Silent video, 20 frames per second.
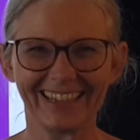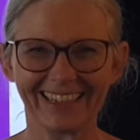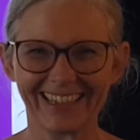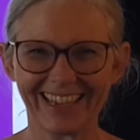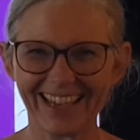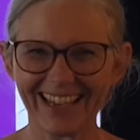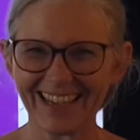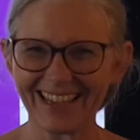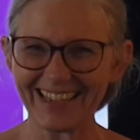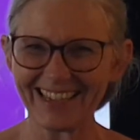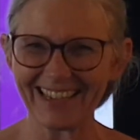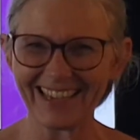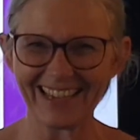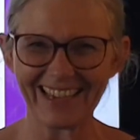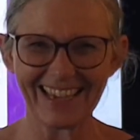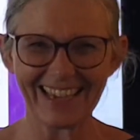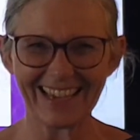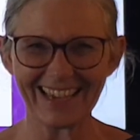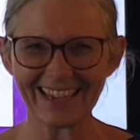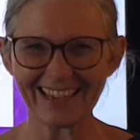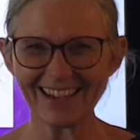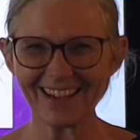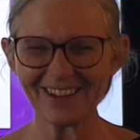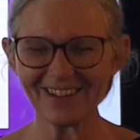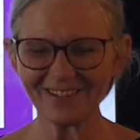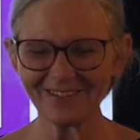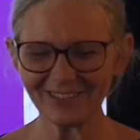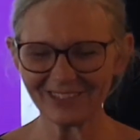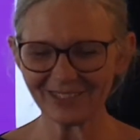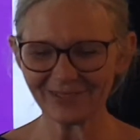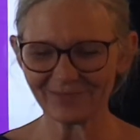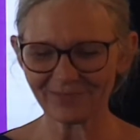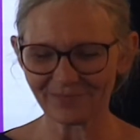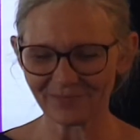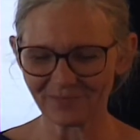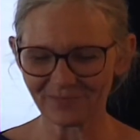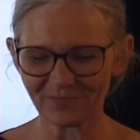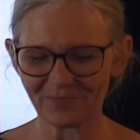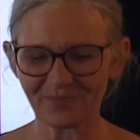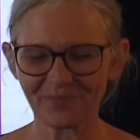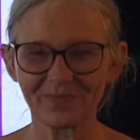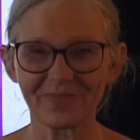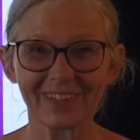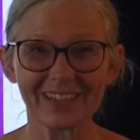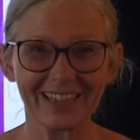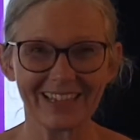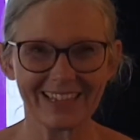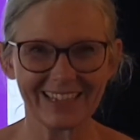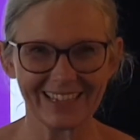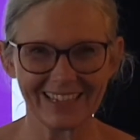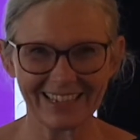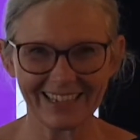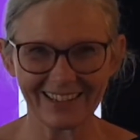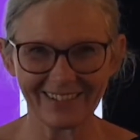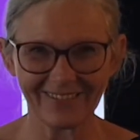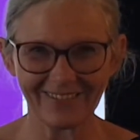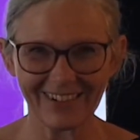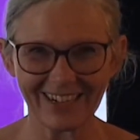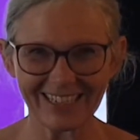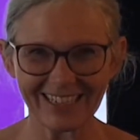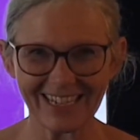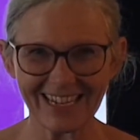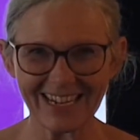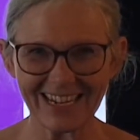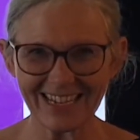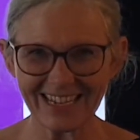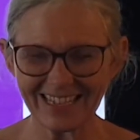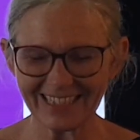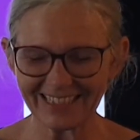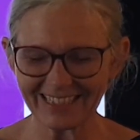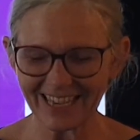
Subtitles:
Okay, here goes. Ready?